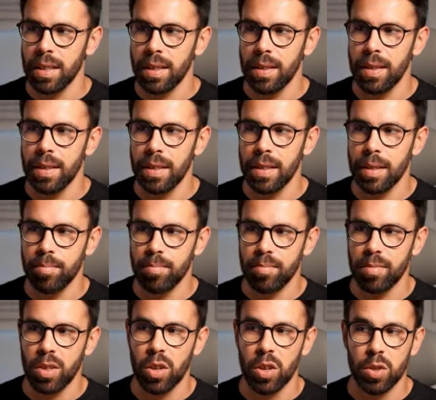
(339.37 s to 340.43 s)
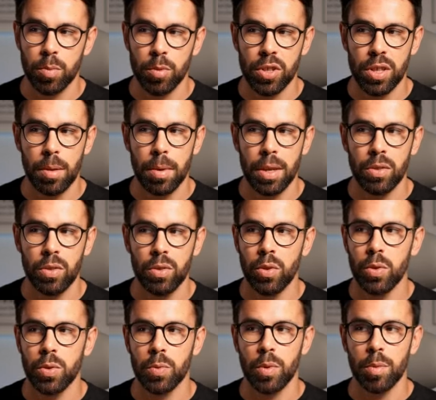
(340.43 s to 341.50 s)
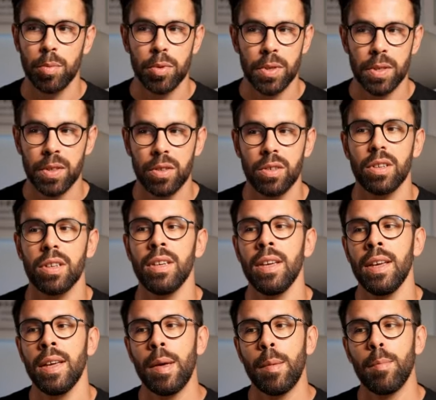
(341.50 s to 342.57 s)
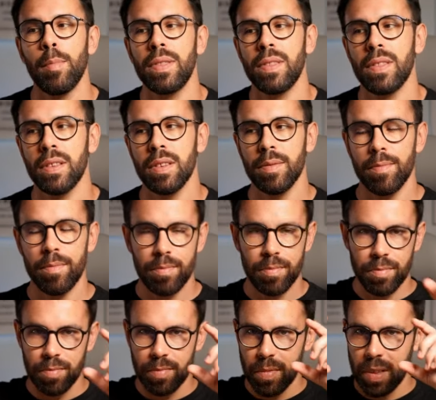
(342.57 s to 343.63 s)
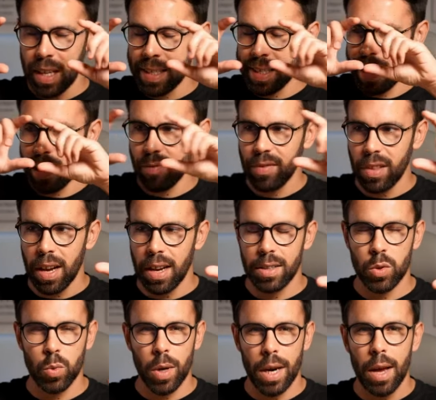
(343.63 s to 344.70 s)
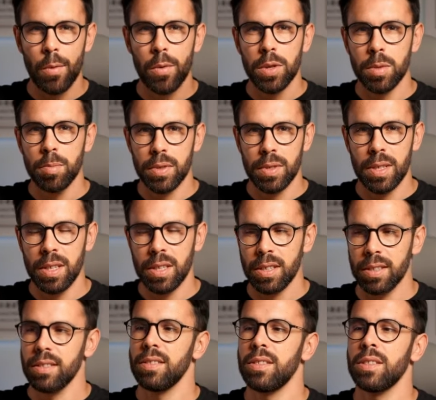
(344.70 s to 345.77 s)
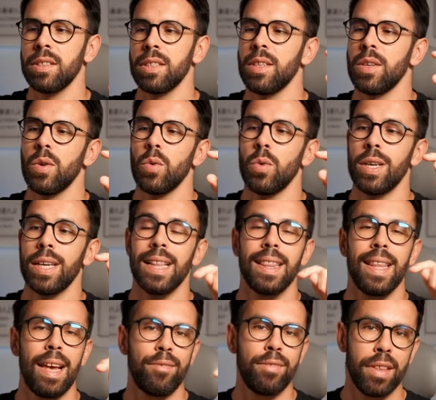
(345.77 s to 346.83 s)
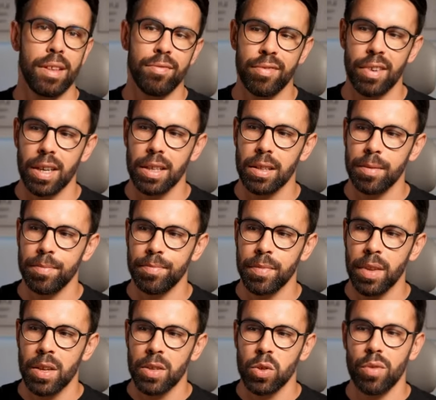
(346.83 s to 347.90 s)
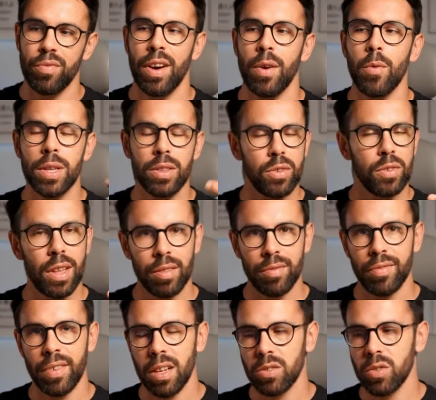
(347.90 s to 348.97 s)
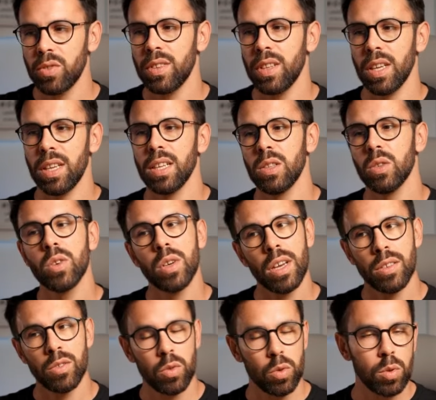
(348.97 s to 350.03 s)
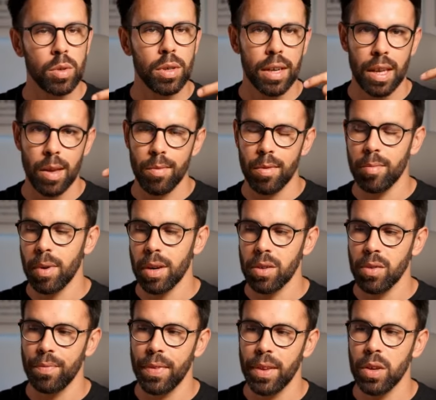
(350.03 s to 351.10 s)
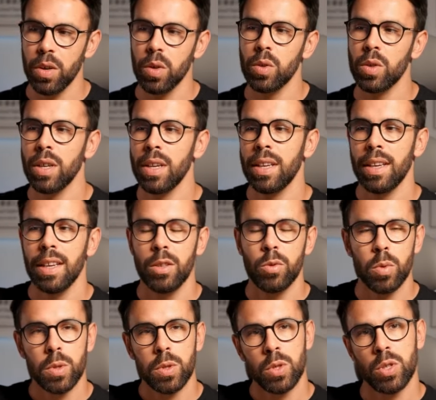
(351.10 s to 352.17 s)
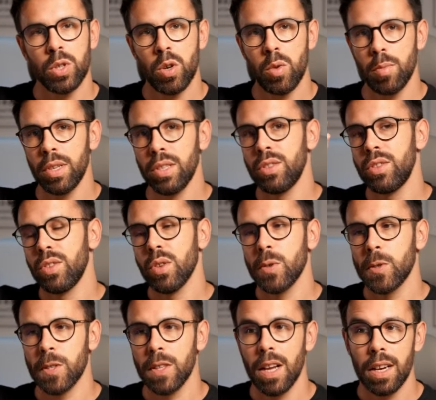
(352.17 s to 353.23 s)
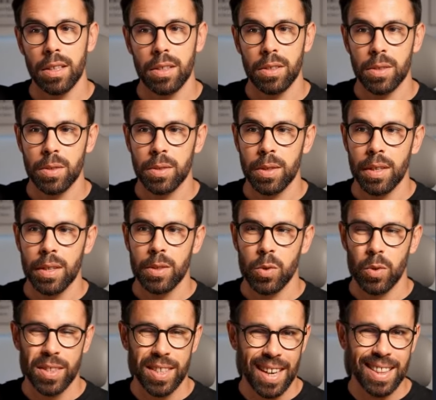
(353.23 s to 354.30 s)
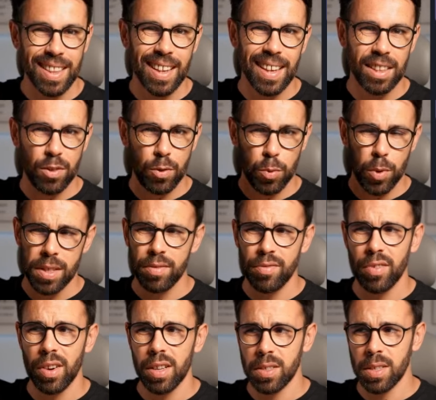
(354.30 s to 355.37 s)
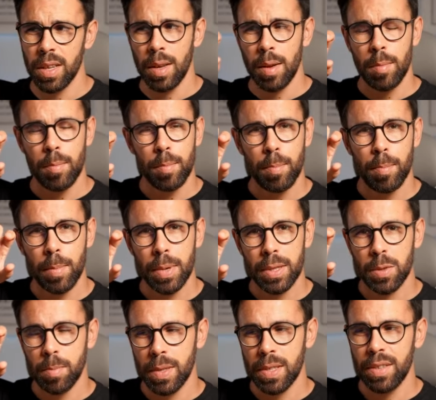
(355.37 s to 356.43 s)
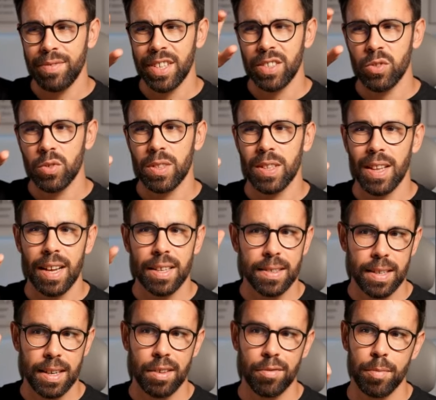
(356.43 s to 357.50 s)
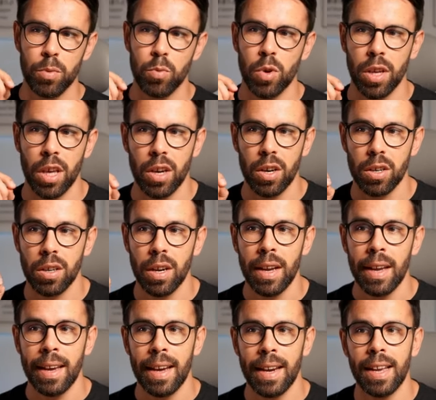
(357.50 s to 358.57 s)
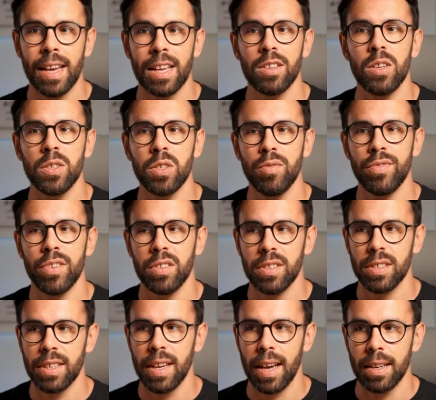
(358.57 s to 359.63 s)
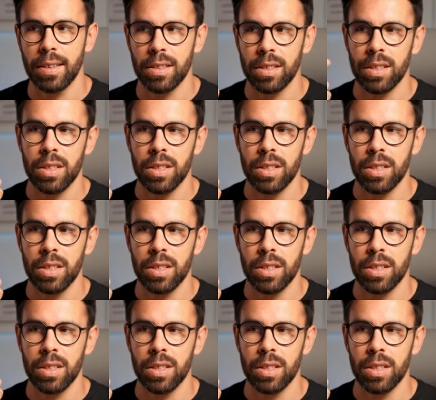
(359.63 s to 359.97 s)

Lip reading: the Cosmos DB to-dos repository, but a set of lines where I was positioned when I left that file. So if I went to that file to take a look into a given part of the code, it will show me those lines. So it's kind of like the recent files, but specific to the lines that I've been working on. And I can also filter that